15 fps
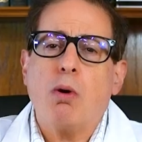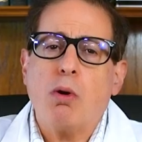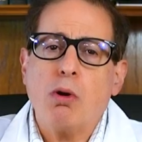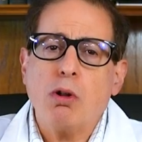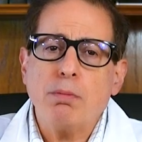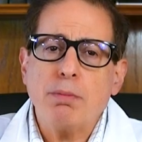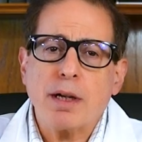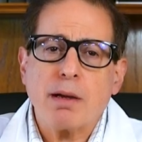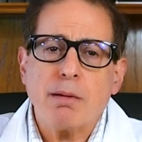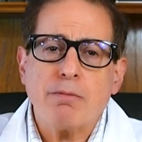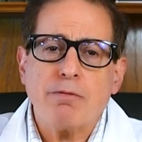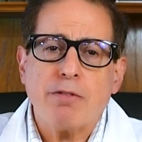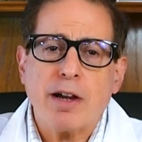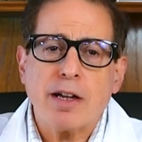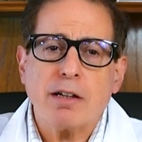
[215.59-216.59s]
all
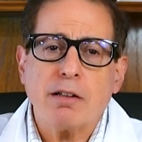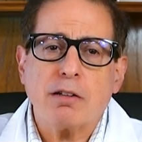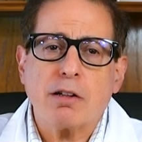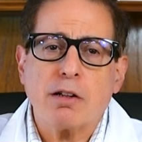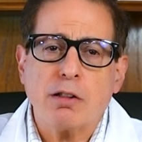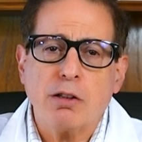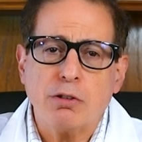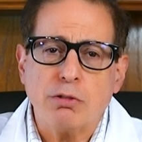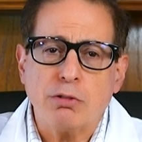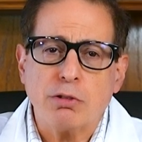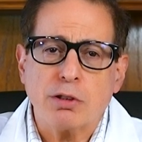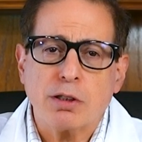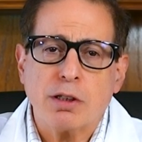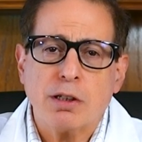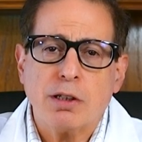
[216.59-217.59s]
become vital
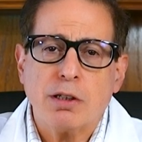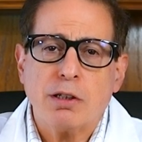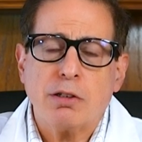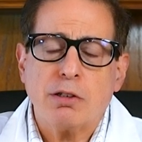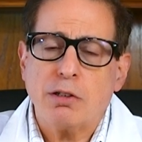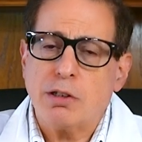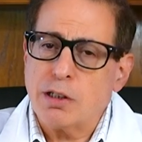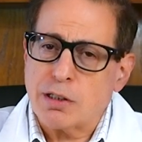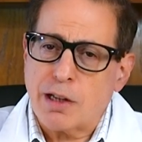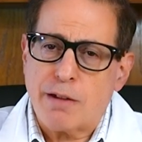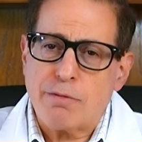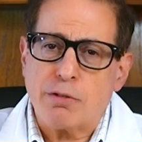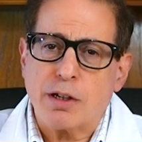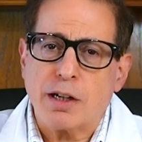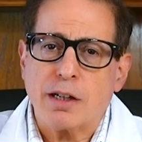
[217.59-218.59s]
clues to
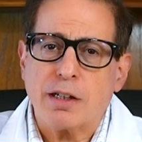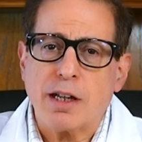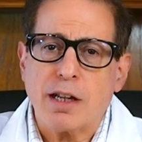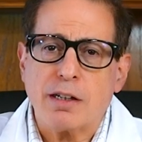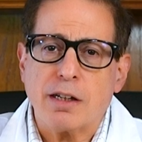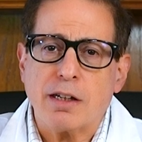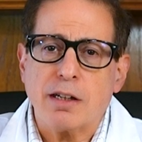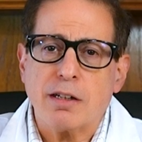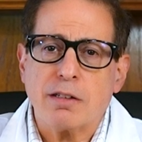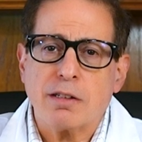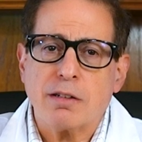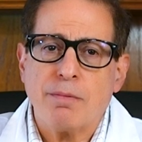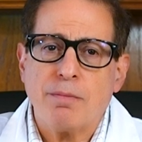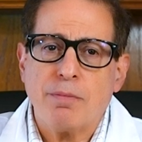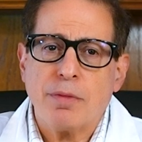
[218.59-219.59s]
deciphering identities.